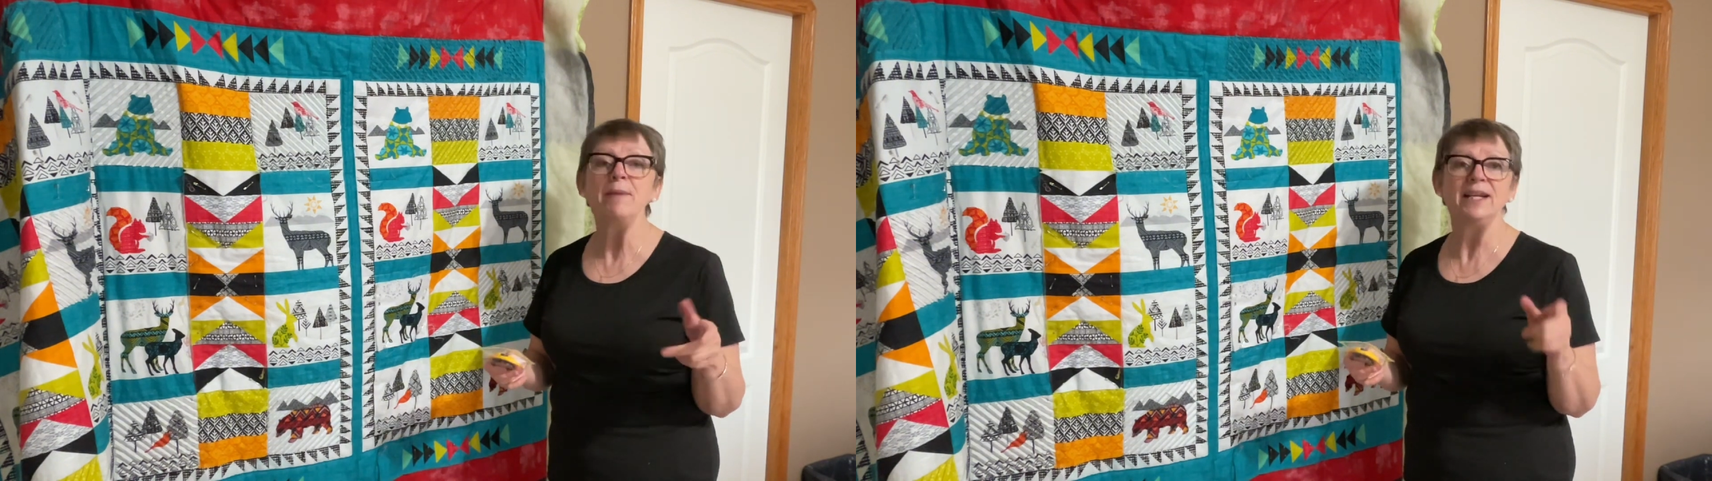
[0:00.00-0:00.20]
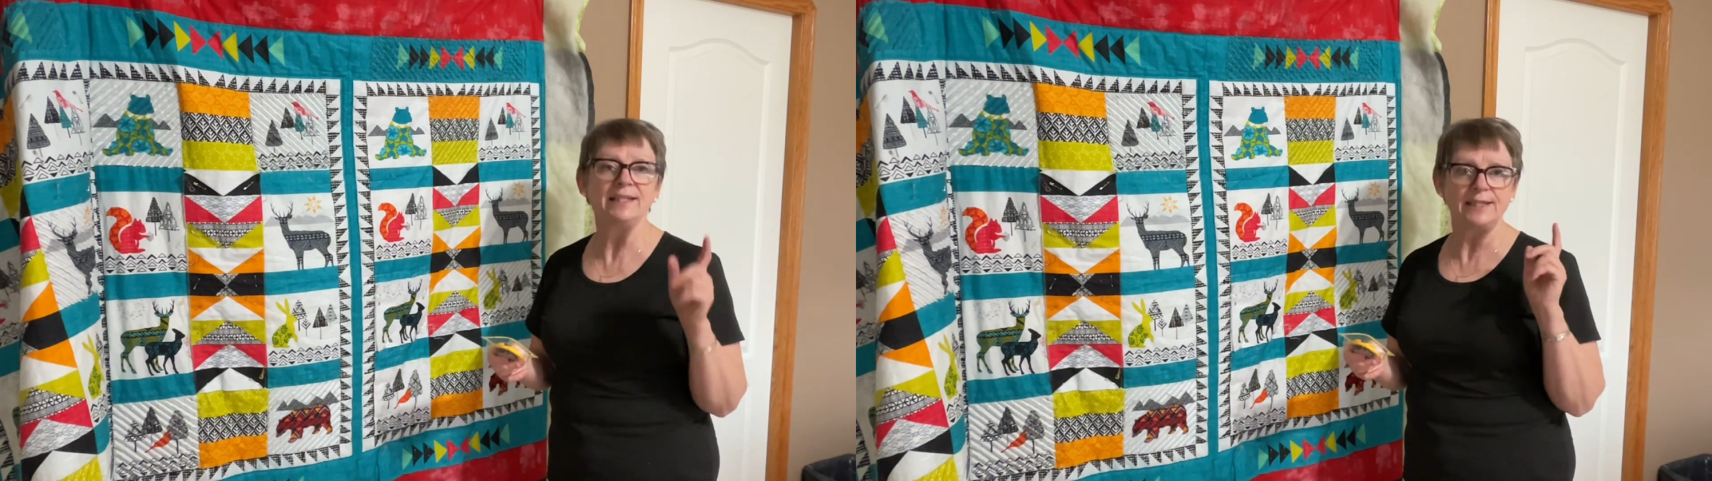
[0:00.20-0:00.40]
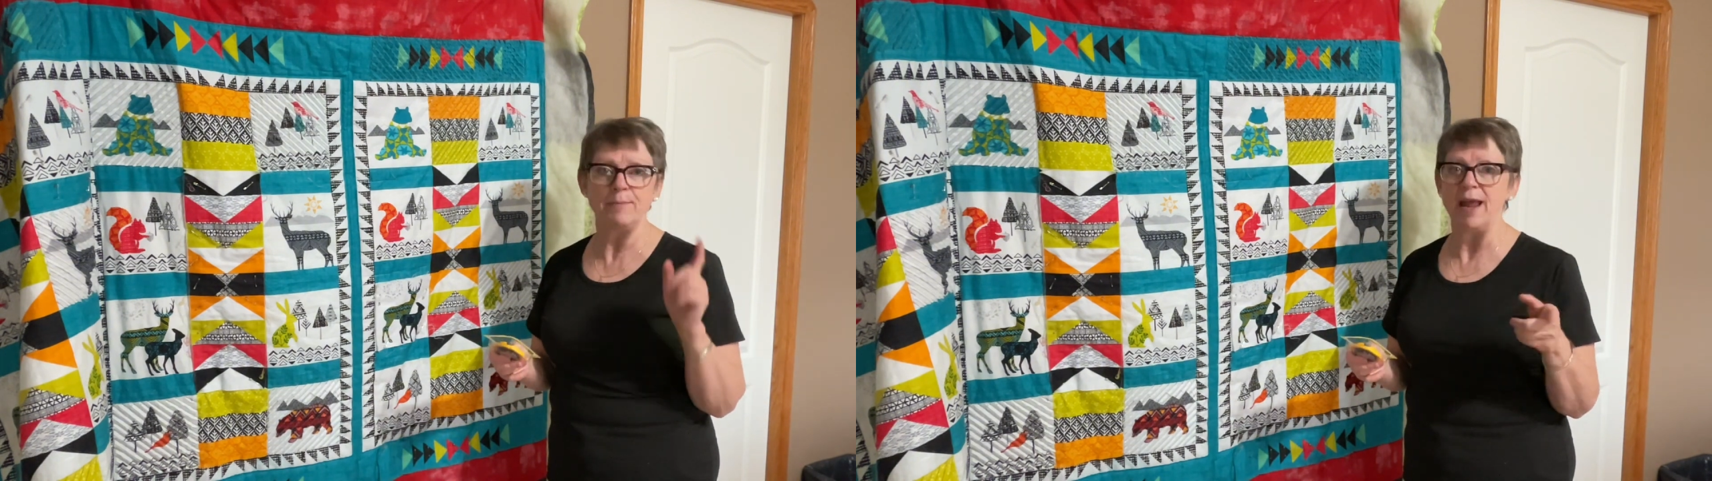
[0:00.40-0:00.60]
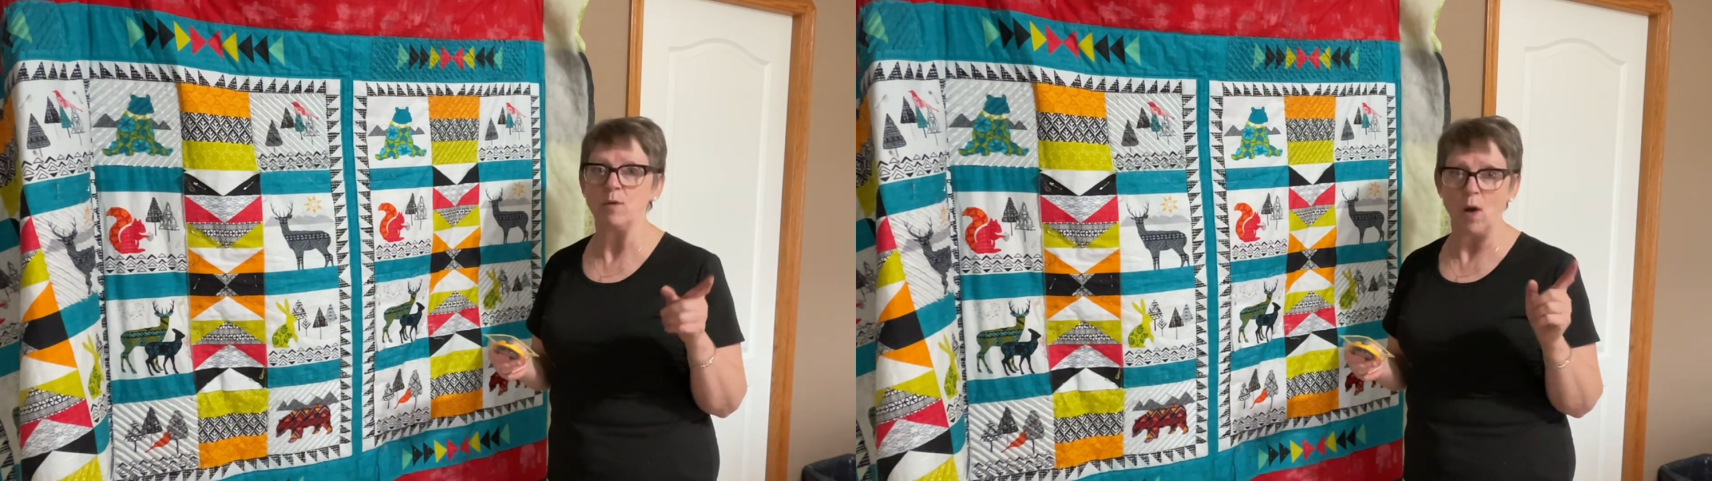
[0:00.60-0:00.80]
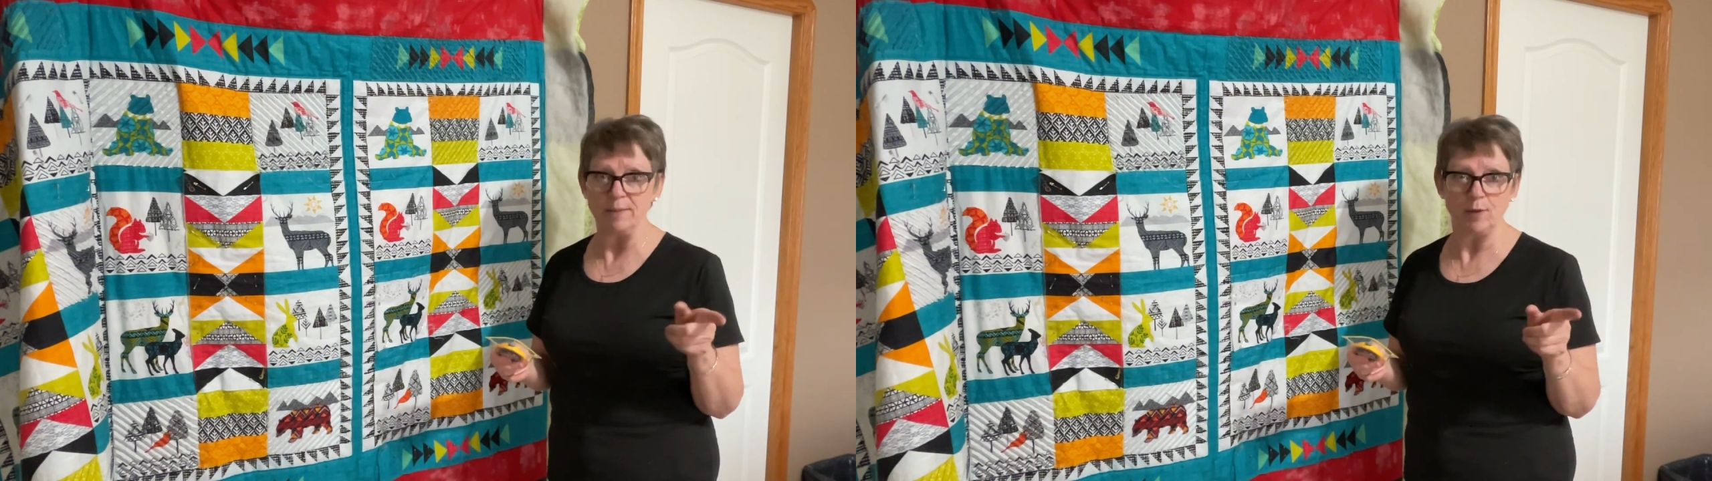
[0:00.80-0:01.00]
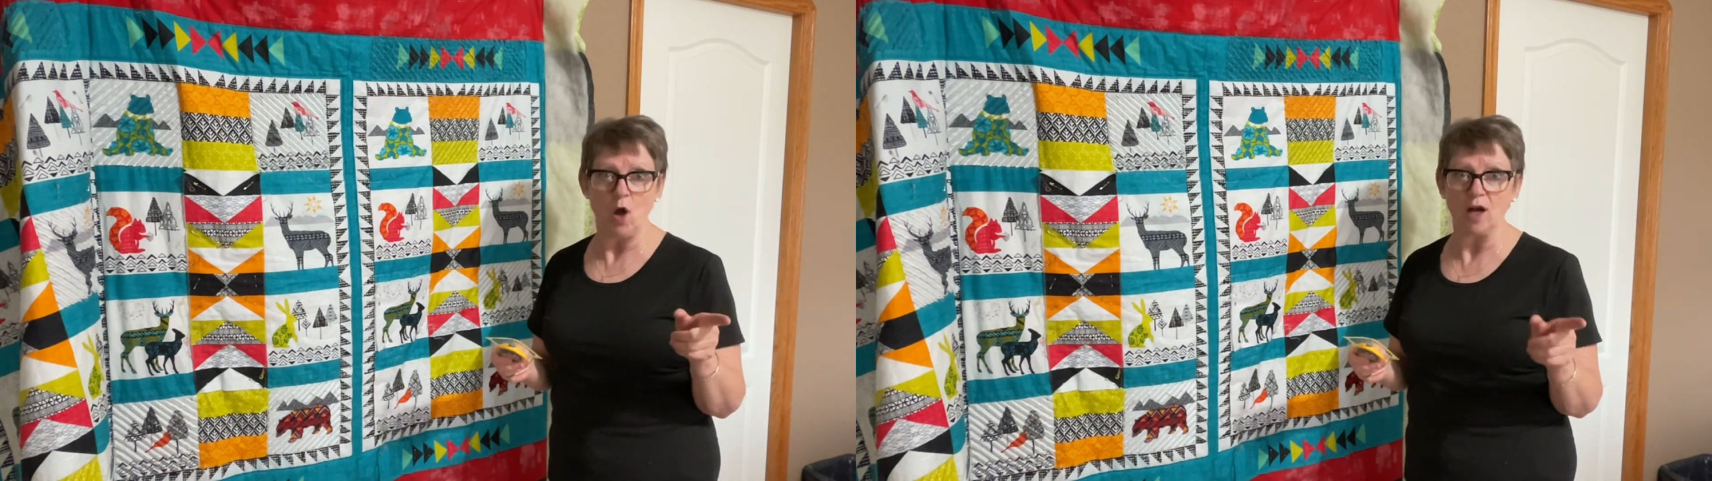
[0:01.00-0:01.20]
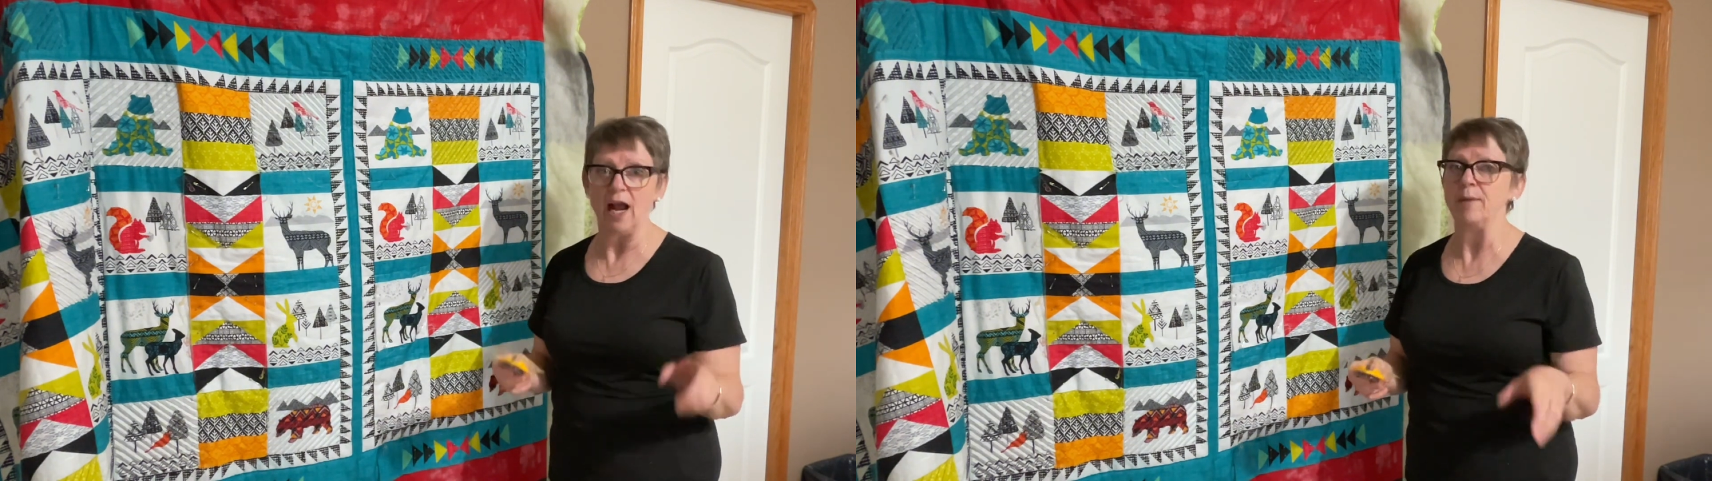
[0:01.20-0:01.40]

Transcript: minutes to make 1 block.